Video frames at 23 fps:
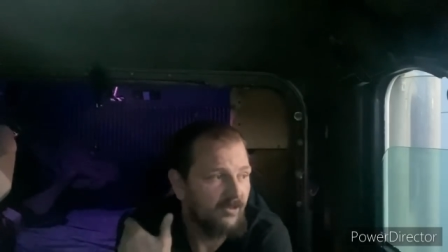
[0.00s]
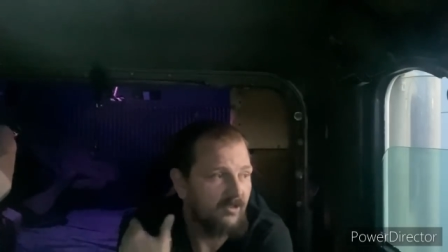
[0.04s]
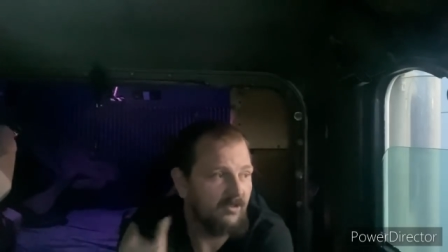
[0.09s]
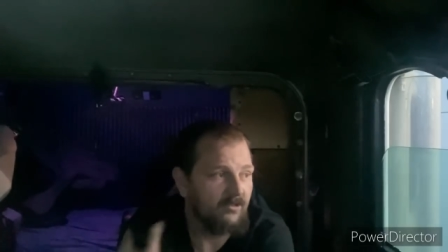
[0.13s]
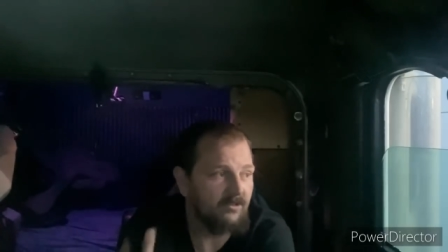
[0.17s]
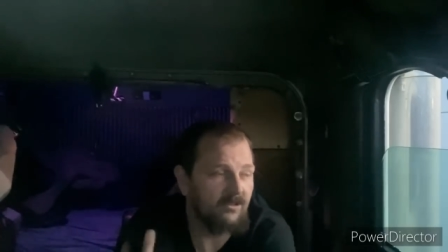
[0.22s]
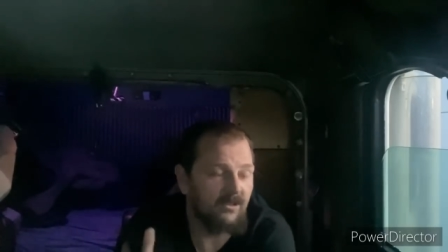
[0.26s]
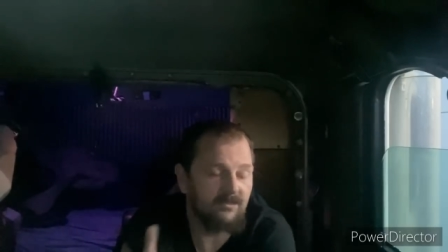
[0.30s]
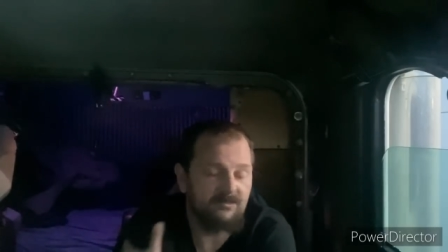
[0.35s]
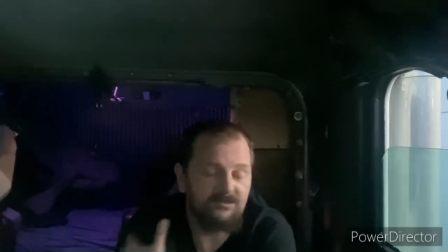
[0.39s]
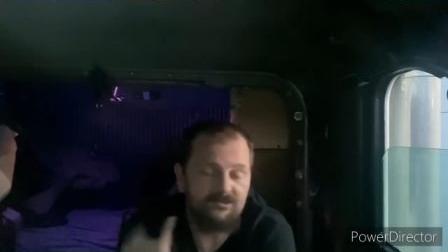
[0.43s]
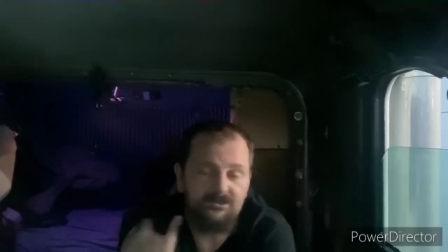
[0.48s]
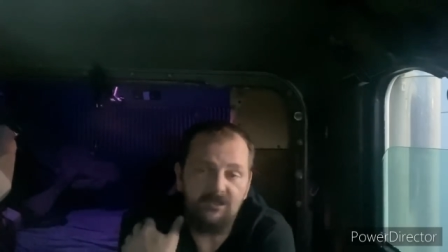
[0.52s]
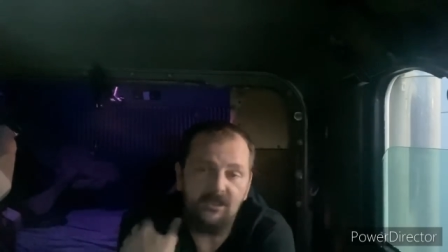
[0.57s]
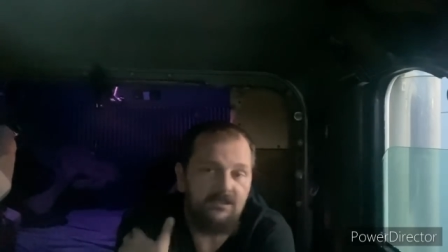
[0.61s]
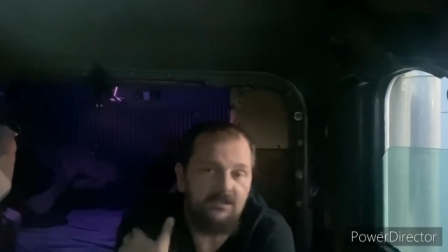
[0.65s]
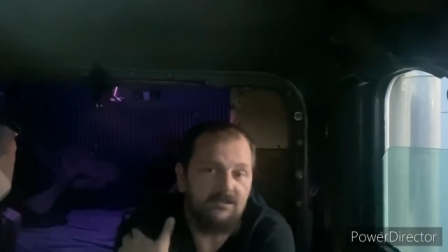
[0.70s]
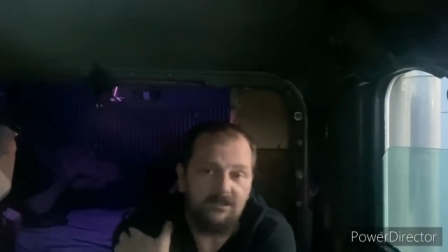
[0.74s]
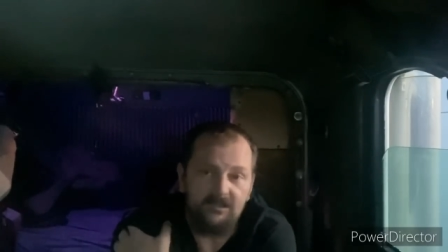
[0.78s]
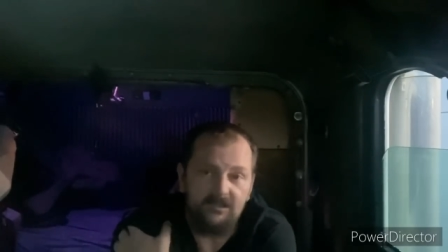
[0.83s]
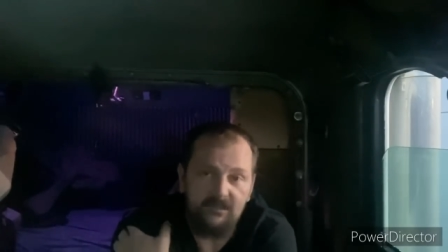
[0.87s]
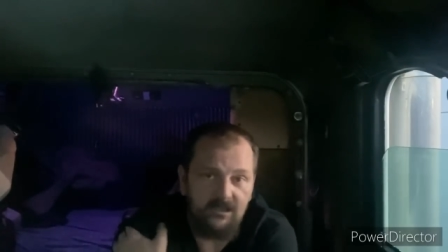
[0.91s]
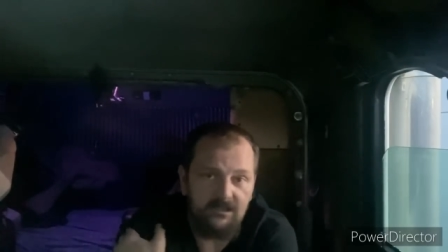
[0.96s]
That's not the
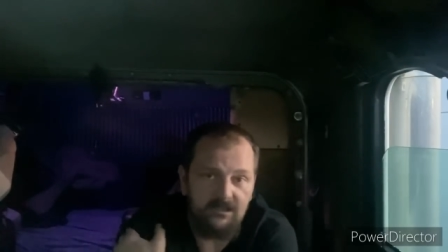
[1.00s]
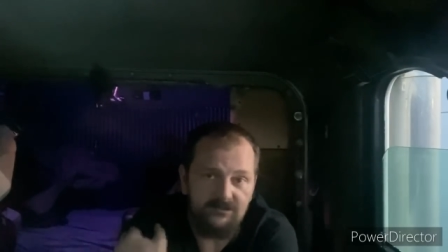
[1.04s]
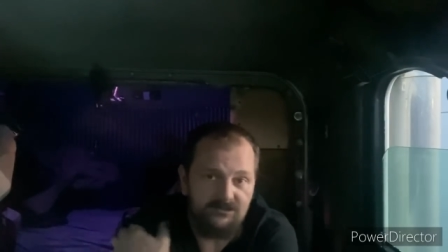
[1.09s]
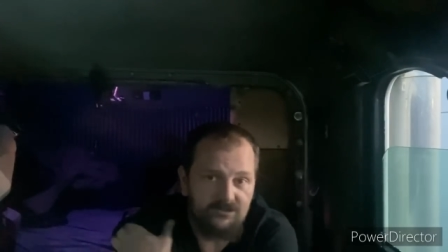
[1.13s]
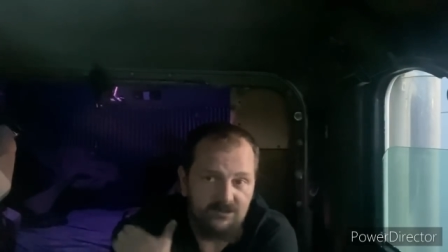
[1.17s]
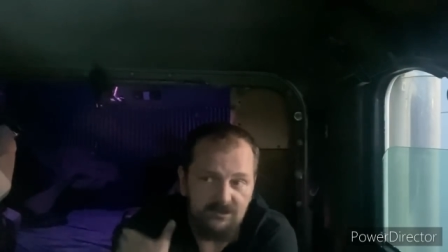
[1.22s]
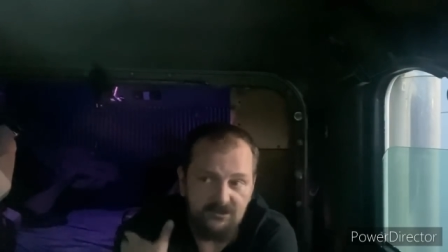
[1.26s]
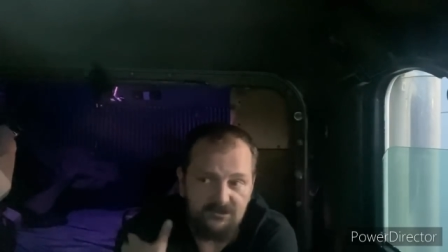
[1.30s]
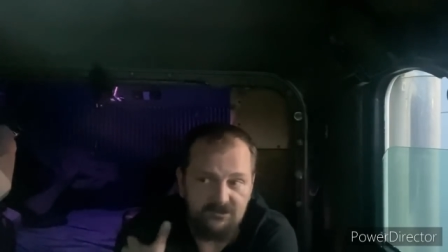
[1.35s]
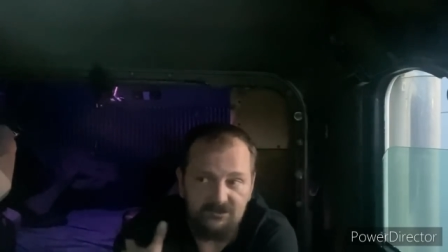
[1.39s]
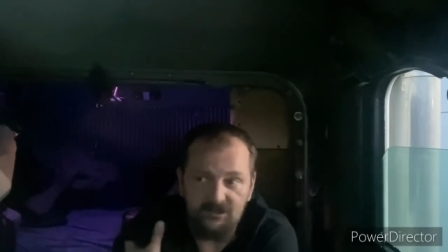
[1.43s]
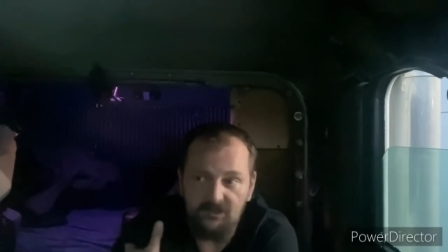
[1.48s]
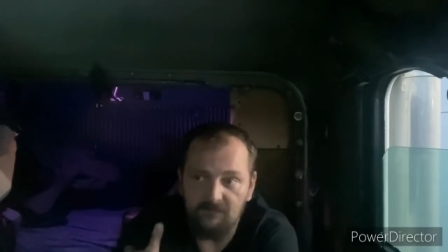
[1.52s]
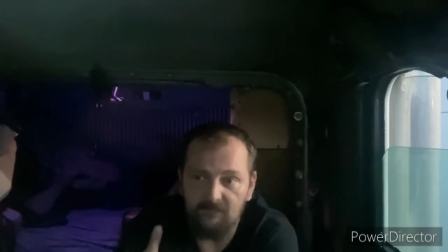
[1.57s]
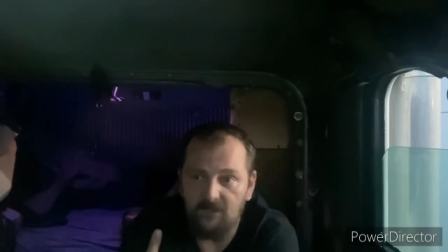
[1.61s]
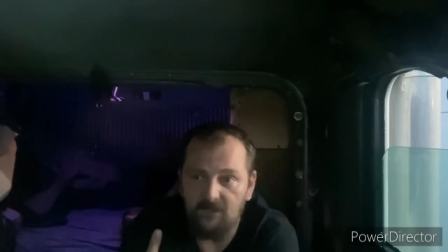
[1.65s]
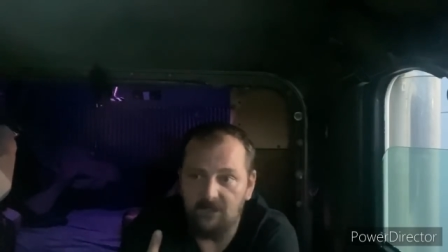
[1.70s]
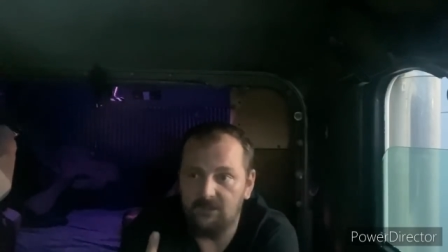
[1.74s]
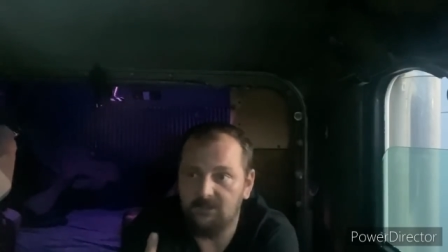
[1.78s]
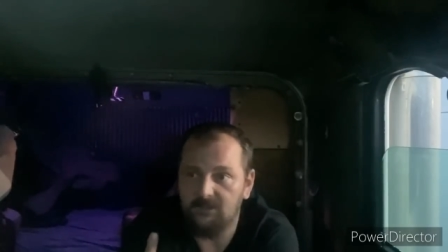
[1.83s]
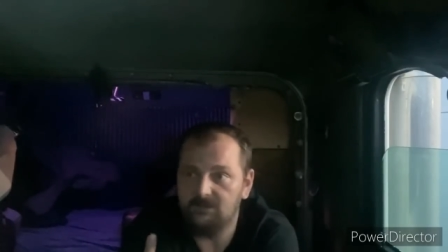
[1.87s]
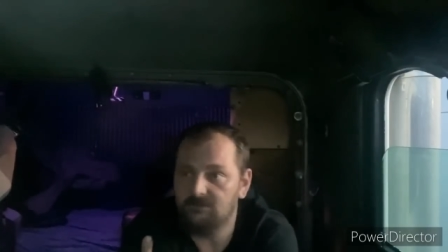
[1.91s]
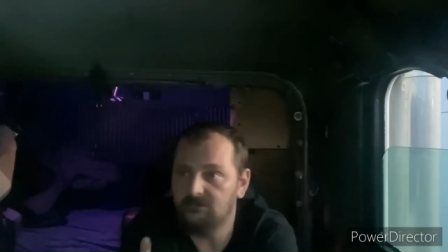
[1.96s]
case in a semi,
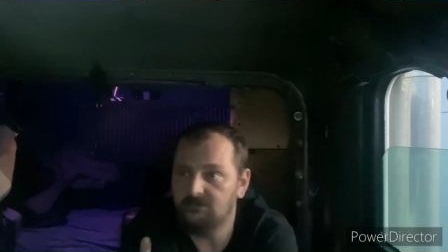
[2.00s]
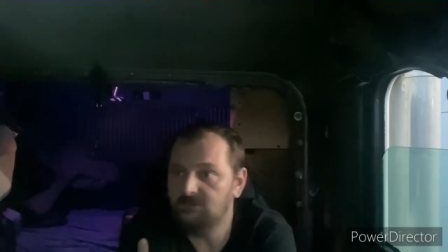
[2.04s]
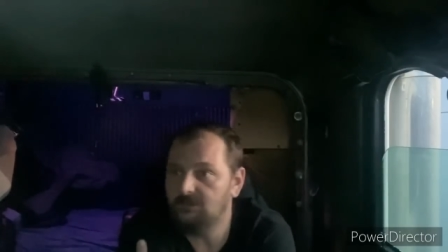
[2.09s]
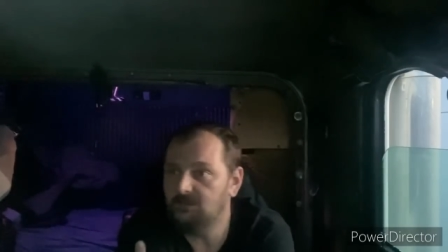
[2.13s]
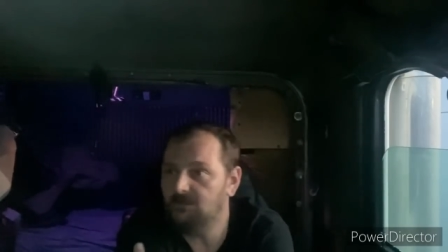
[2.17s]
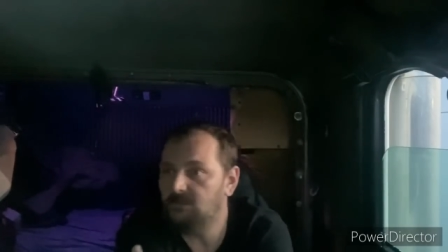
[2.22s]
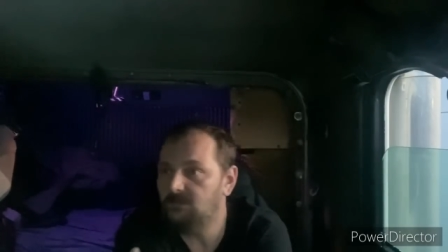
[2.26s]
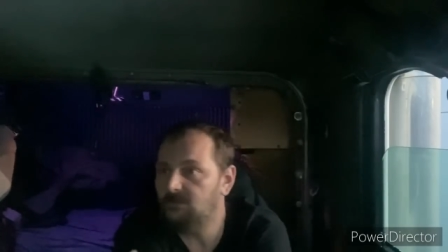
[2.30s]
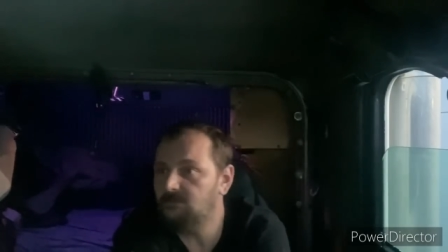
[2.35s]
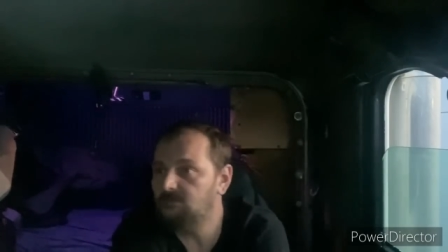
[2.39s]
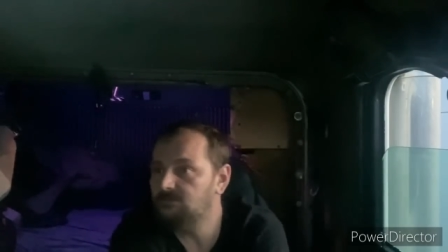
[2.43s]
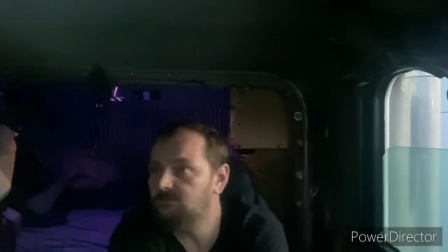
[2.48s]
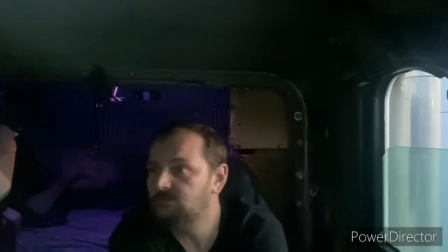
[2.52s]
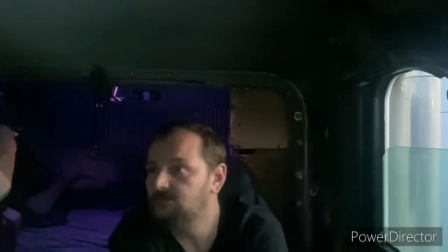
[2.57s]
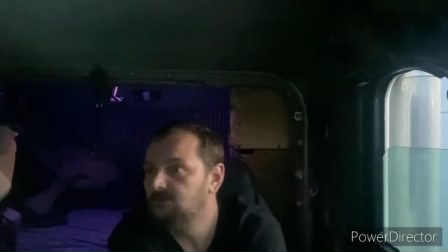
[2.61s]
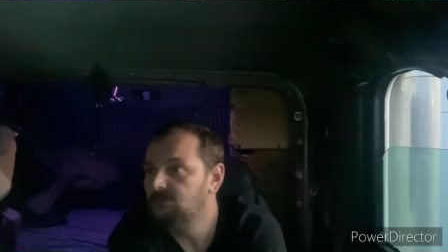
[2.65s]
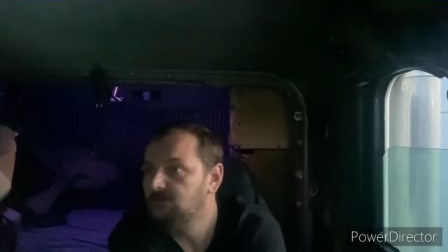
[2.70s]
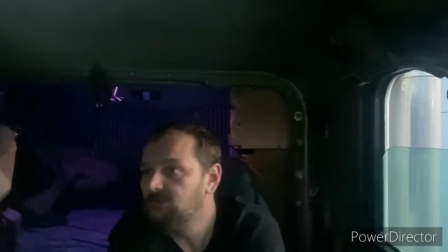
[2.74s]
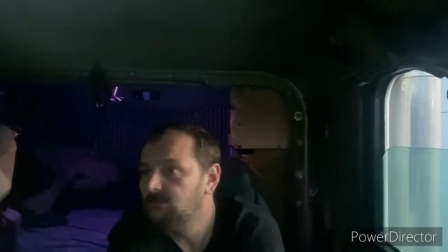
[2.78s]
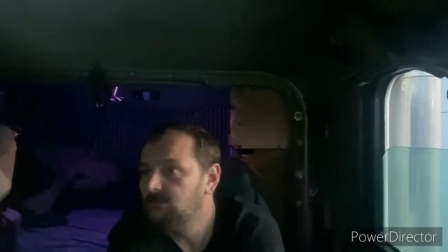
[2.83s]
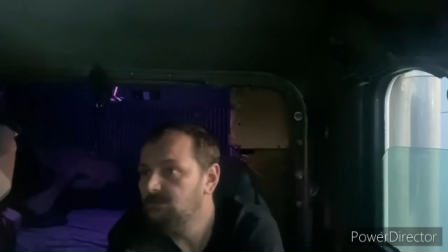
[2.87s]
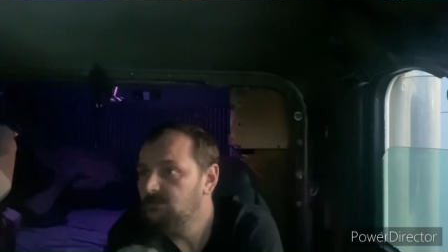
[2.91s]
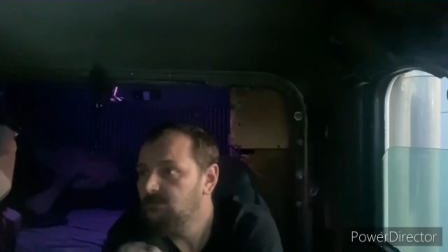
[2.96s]
you know?
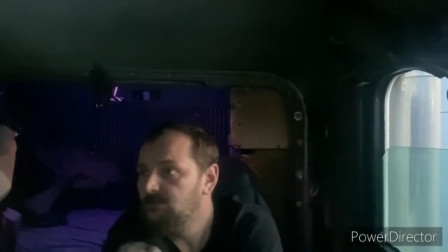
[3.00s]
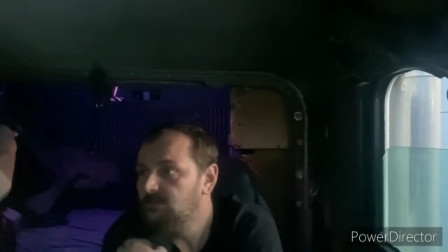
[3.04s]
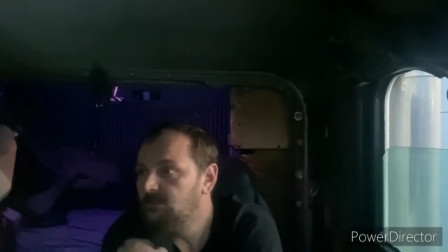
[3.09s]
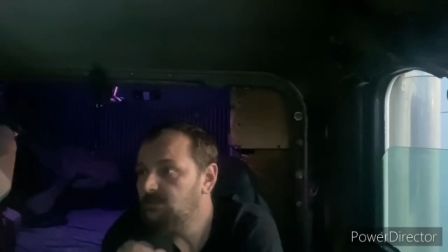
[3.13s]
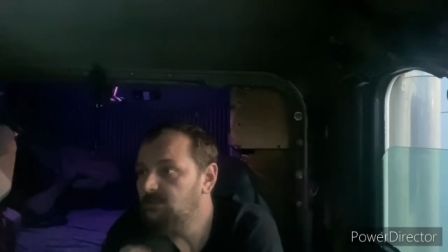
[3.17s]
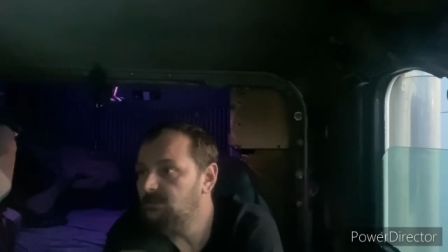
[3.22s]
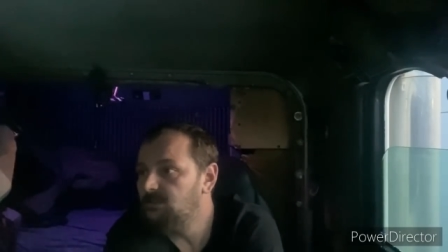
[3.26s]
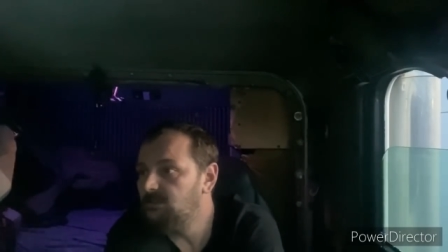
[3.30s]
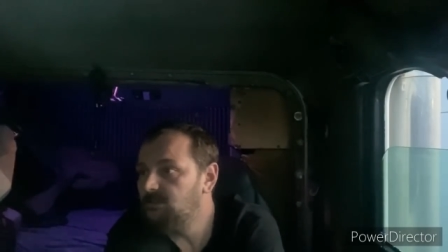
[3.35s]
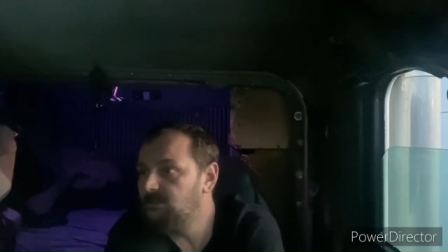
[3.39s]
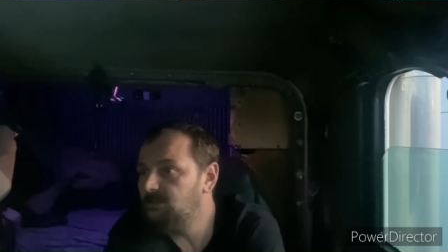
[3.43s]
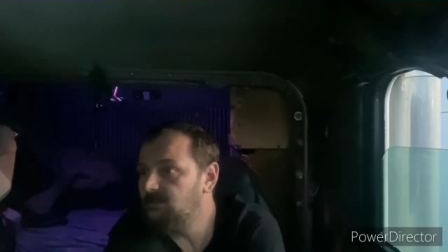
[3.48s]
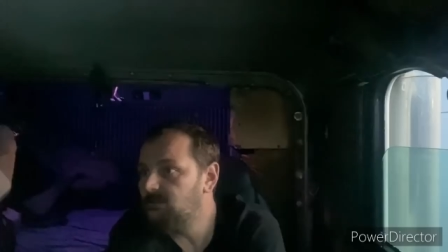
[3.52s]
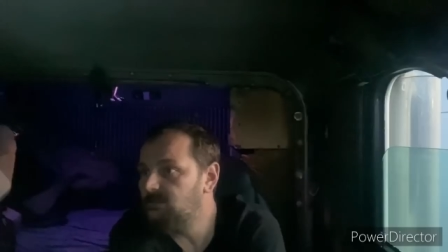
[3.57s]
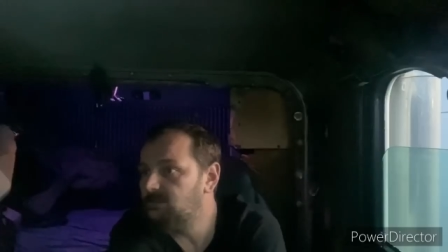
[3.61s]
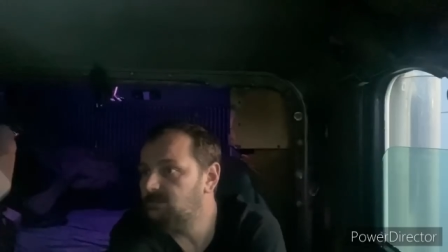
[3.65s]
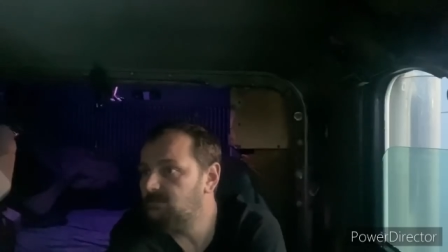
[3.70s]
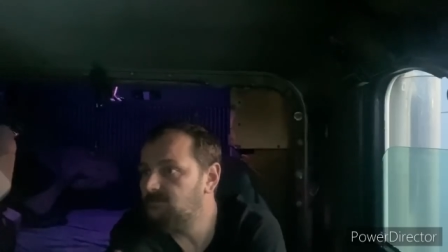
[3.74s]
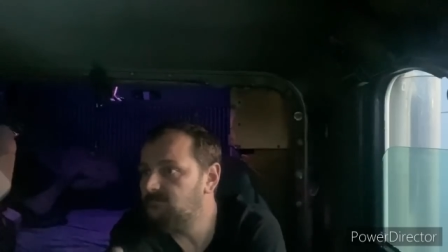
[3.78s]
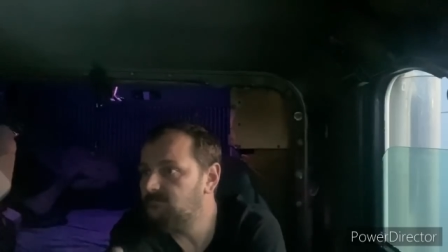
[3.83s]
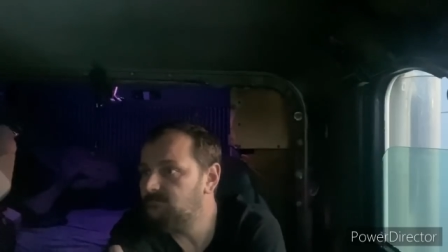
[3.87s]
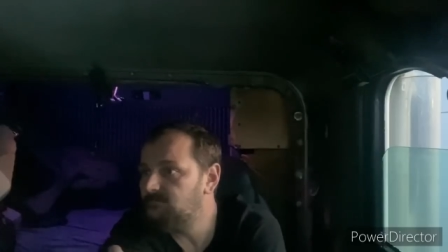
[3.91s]
Um,